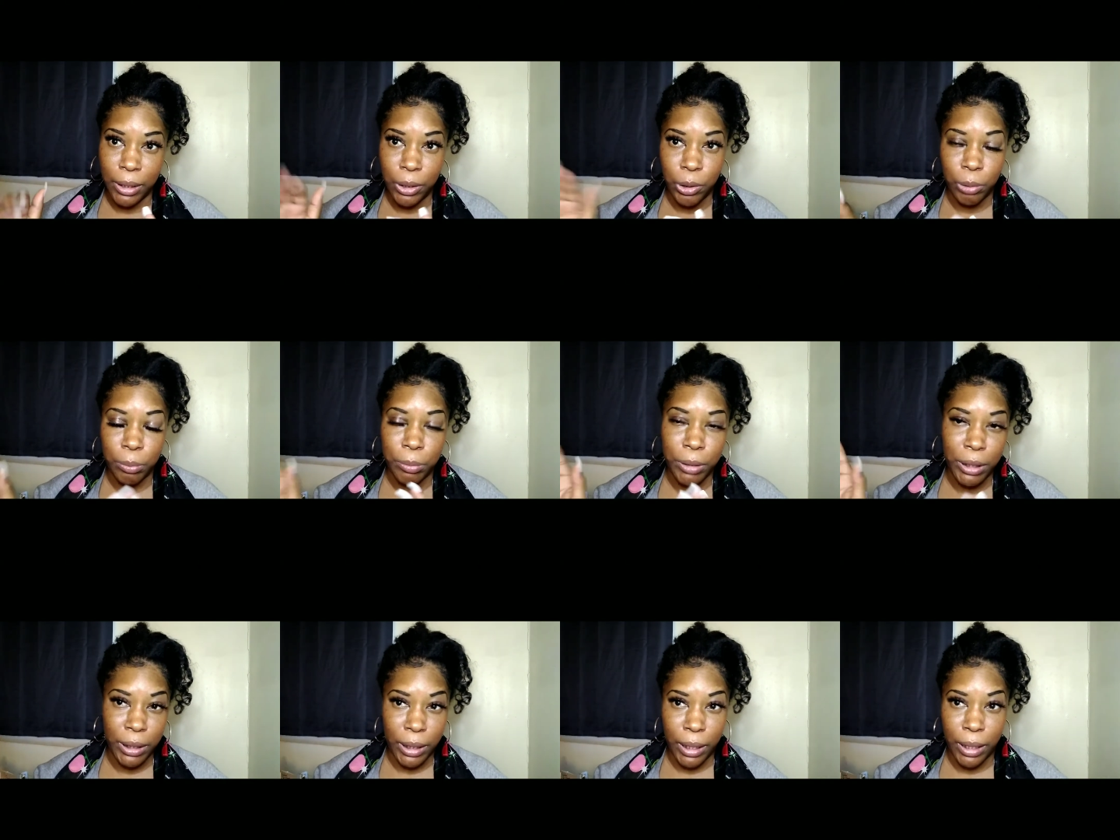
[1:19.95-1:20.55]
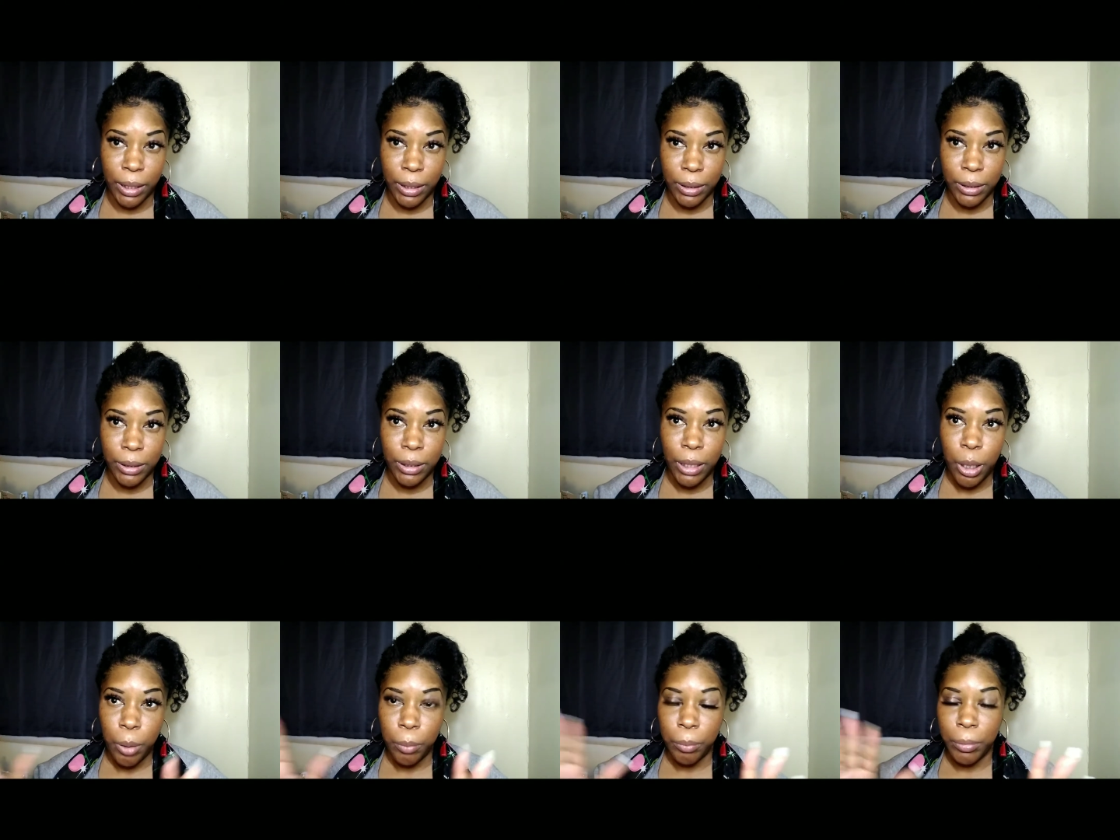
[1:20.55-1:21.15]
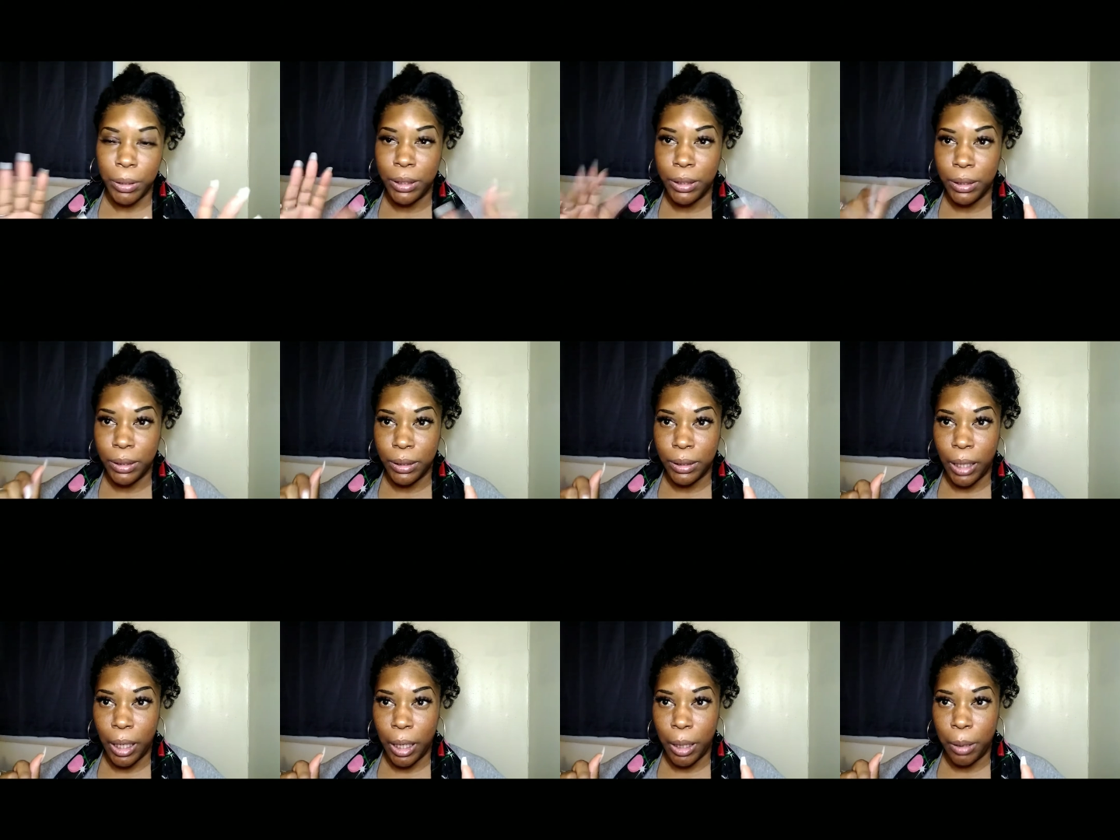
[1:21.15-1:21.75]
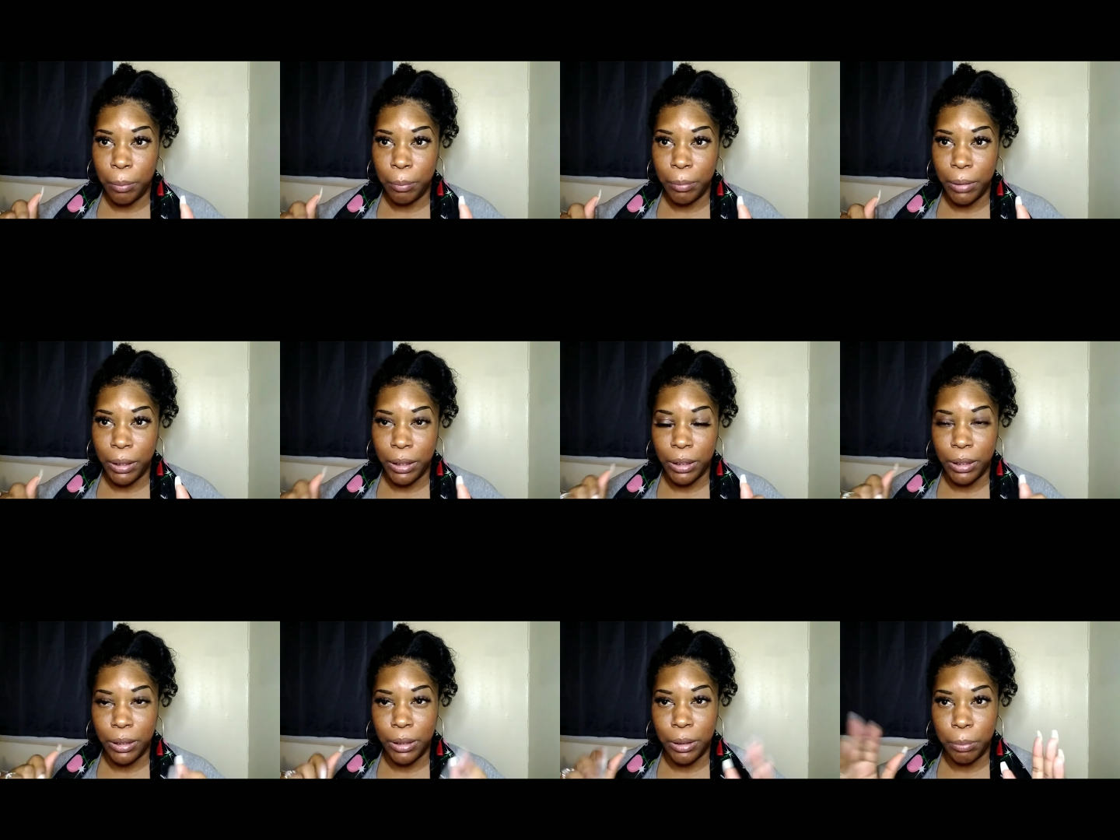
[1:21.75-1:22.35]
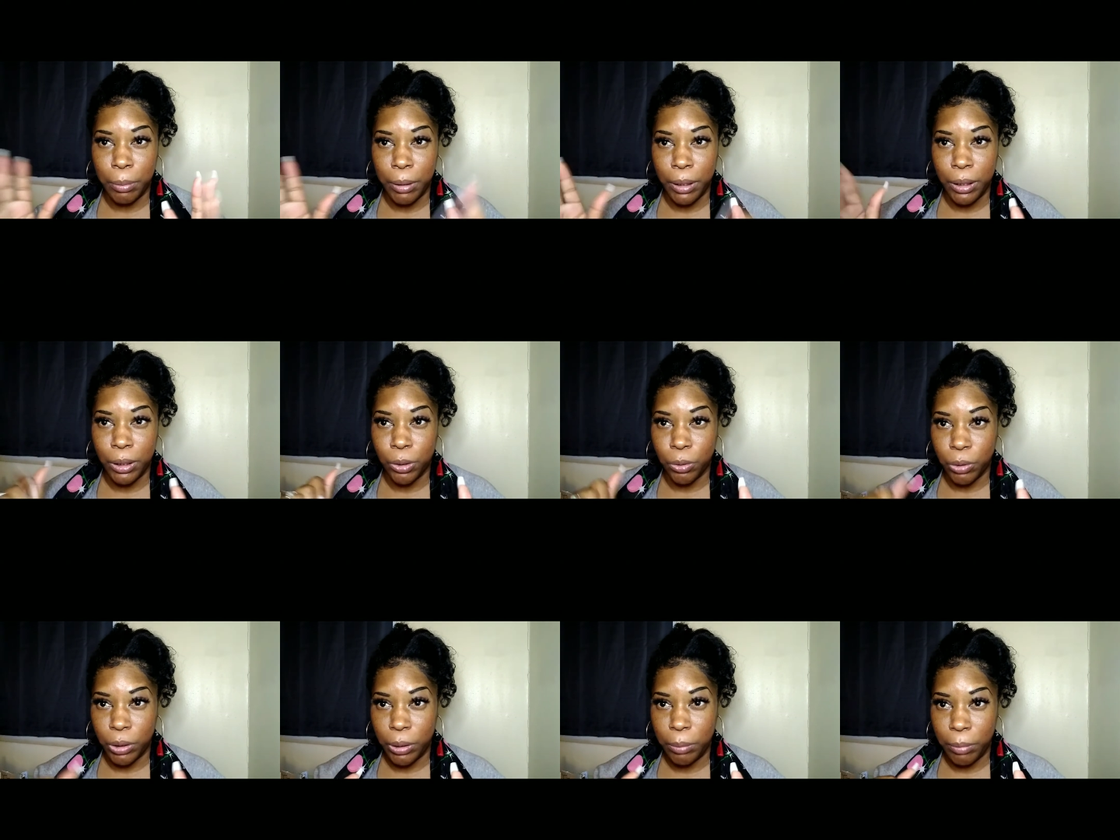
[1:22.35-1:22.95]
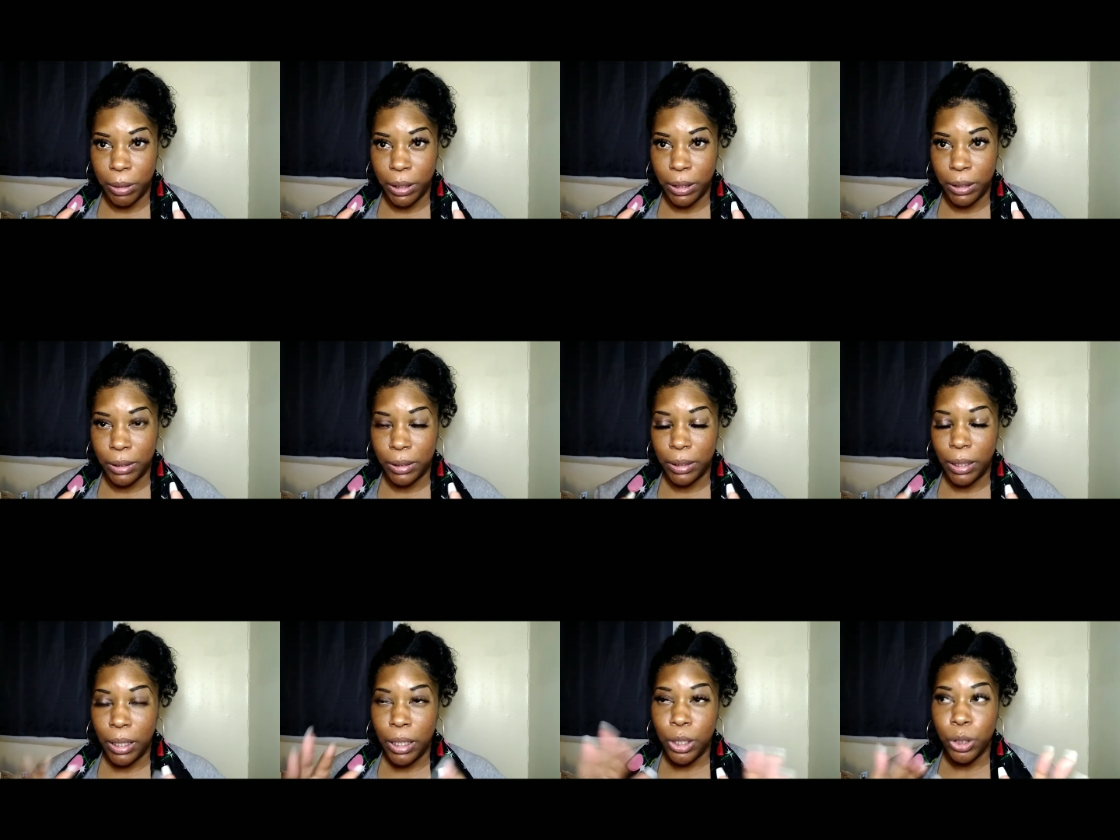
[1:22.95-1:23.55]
It normally does, but this time it's been 3 months,